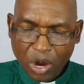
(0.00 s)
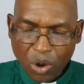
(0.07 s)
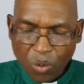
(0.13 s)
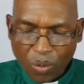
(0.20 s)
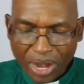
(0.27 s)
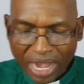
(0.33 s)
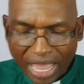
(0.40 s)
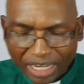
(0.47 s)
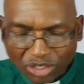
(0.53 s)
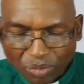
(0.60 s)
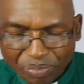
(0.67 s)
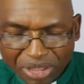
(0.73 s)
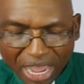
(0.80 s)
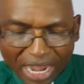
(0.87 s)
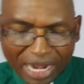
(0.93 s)
We like to
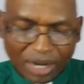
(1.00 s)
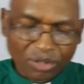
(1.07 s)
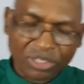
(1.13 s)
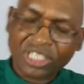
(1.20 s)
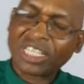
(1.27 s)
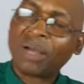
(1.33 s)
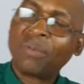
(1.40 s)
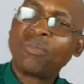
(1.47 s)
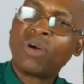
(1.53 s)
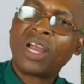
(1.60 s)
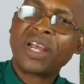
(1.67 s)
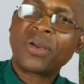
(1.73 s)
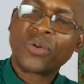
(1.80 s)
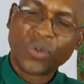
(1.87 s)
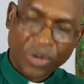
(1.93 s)
be around
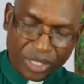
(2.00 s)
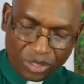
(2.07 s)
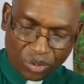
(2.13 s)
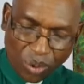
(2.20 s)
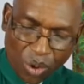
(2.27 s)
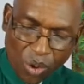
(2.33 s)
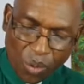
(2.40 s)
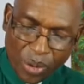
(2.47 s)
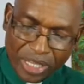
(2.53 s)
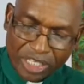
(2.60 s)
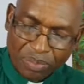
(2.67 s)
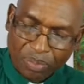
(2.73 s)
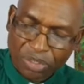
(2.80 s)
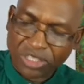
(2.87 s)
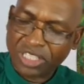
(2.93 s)
someone who is always
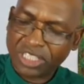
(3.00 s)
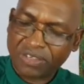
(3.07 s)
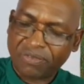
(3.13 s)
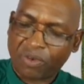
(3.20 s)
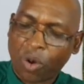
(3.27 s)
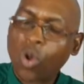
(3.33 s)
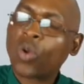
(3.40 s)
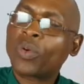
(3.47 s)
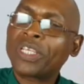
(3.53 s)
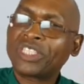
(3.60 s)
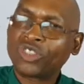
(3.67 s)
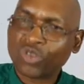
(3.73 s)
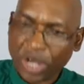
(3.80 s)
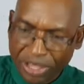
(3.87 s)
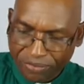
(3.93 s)
positive, always
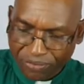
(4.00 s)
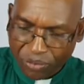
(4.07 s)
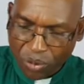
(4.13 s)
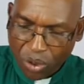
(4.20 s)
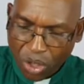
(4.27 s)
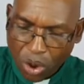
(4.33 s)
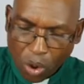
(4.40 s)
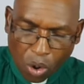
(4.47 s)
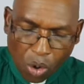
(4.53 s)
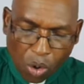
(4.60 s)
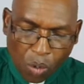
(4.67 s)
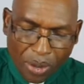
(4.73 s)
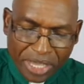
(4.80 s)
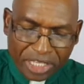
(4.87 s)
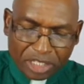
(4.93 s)
joyful,
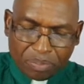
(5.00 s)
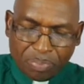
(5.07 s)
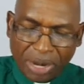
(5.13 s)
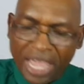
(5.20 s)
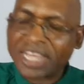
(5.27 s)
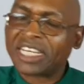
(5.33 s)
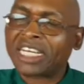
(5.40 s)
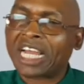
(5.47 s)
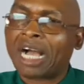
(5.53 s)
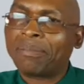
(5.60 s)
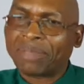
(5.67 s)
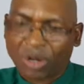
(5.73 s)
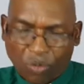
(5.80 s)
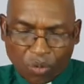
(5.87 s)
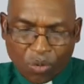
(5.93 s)
always brightening up
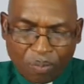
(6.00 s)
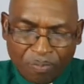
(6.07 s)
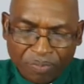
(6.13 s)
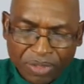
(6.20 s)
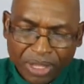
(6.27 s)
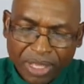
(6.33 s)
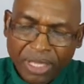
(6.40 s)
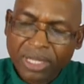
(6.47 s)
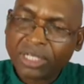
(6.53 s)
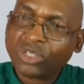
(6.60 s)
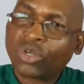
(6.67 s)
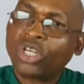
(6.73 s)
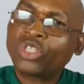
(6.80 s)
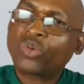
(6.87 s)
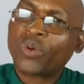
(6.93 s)
the room,
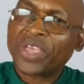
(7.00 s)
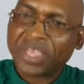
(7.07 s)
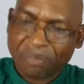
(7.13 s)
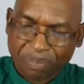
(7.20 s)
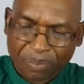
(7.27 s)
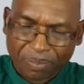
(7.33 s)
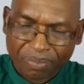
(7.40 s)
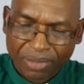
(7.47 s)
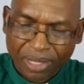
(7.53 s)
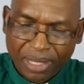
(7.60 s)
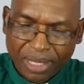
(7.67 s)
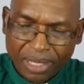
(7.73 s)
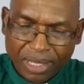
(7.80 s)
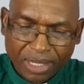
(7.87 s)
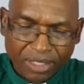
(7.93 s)
don't we?
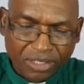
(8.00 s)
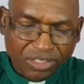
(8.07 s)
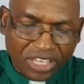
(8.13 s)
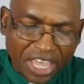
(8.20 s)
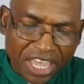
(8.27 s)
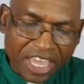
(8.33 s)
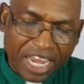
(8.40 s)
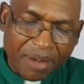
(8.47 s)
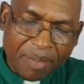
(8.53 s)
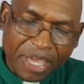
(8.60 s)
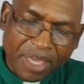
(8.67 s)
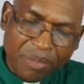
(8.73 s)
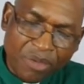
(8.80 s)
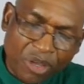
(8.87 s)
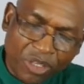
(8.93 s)
Sing and make
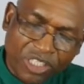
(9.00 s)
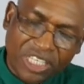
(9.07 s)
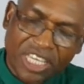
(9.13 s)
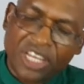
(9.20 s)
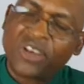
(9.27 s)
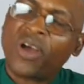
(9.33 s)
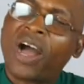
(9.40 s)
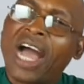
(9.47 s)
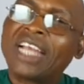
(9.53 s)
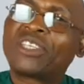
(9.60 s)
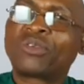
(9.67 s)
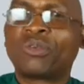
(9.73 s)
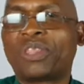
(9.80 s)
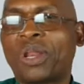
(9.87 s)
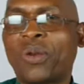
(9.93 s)
music in your heart
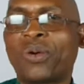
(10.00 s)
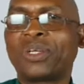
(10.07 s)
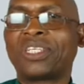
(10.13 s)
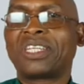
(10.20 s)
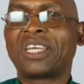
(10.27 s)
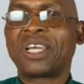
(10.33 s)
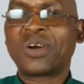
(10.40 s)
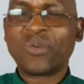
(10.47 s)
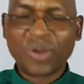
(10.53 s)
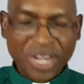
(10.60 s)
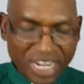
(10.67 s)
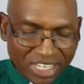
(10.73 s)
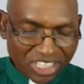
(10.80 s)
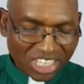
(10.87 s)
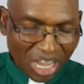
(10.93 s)
to the Lord. We
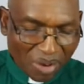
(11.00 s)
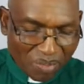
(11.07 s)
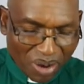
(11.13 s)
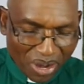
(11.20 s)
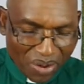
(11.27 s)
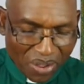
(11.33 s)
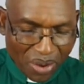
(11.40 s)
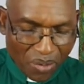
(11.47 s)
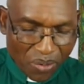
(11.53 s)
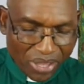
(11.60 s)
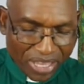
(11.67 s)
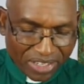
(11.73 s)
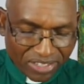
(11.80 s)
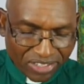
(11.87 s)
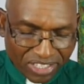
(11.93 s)
need someone who
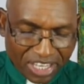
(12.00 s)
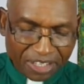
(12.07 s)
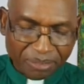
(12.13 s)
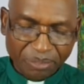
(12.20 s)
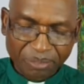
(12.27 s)
can sing.